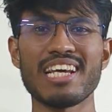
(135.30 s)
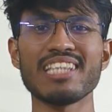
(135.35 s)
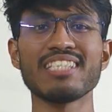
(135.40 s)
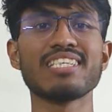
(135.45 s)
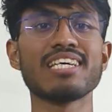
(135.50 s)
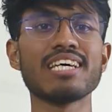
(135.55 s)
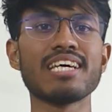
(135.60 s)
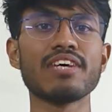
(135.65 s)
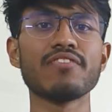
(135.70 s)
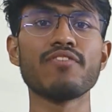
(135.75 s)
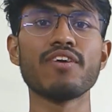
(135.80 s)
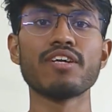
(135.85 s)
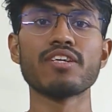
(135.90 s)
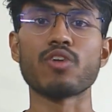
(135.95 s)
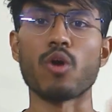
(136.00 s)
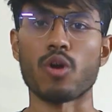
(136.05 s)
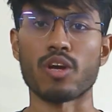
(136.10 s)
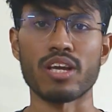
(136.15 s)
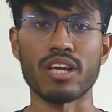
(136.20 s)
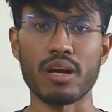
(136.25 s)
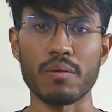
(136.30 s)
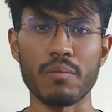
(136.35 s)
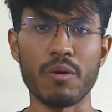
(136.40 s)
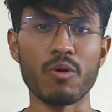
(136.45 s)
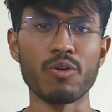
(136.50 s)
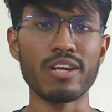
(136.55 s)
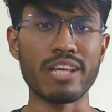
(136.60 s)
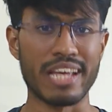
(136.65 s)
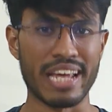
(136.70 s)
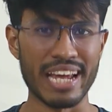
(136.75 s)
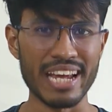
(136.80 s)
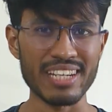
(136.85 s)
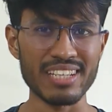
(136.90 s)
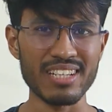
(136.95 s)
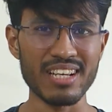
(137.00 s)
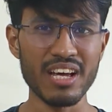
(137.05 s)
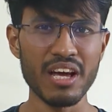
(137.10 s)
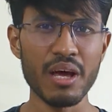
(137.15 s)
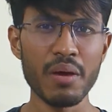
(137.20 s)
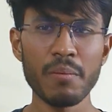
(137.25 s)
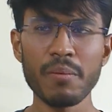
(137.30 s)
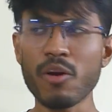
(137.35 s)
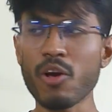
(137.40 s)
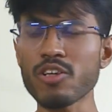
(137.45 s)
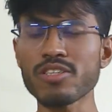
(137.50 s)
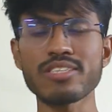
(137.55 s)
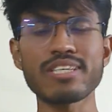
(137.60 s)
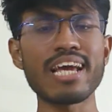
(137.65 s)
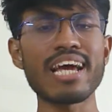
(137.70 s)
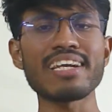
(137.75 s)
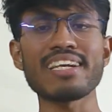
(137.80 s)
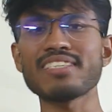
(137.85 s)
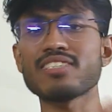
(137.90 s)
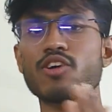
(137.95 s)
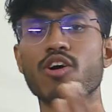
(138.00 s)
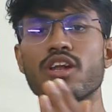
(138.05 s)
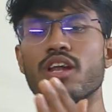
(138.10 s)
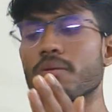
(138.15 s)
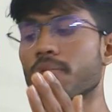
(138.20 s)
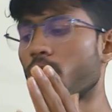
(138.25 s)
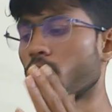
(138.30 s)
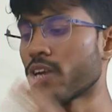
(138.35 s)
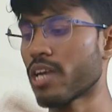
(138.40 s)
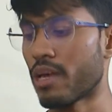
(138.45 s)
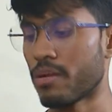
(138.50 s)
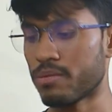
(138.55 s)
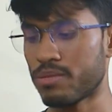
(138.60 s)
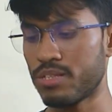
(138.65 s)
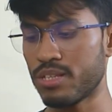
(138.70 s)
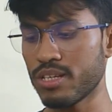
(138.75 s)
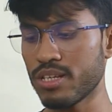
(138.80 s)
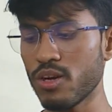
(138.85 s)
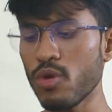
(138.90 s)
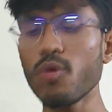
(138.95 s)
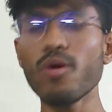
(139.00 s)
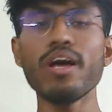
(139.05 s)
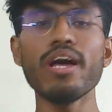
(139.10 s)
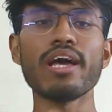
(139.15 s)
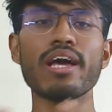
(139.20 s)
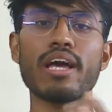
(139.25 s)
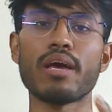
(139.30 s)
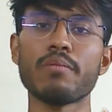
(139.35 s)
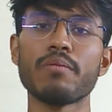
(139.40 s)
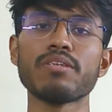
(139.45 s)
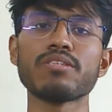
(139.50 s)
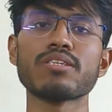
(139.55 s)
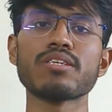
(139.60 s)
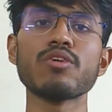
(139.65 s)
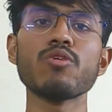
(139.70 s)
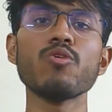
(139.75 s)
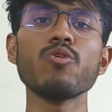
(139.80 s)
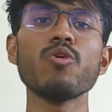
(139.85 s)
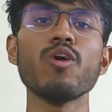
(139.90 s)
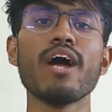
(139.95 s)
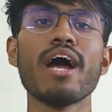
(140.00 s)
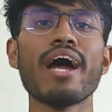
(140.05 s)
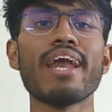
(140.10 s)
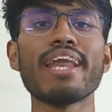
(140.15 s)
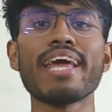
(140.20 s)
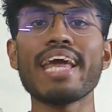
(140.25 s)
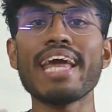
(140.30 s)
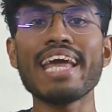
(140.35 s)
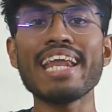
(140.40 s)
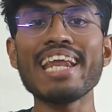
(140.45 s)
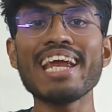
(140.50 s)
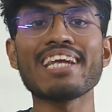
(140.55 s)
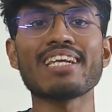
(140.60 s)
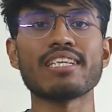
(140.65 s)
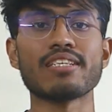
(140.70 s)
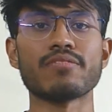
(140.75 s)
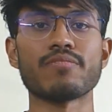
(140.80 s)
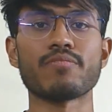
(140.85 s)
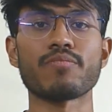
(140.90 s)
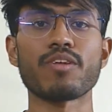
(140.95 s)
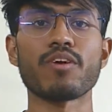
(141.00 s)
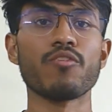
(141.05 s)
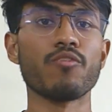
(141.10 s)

is he even talking about GATE? Because GATE is all about MCQ, MSQ, and NAT.